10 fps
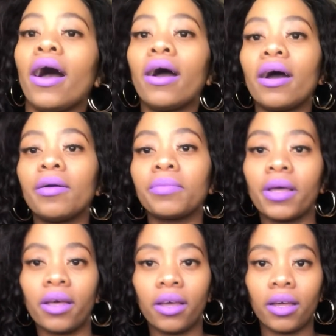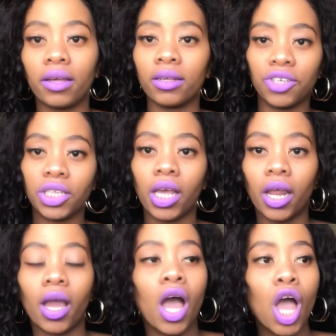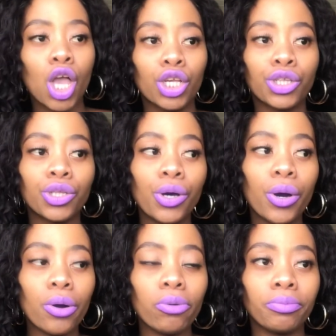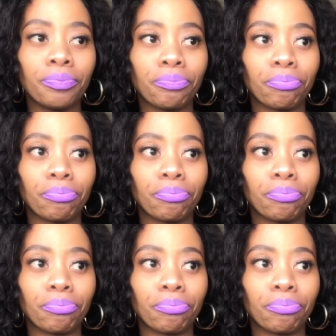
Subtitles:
COVID. Just kidding. So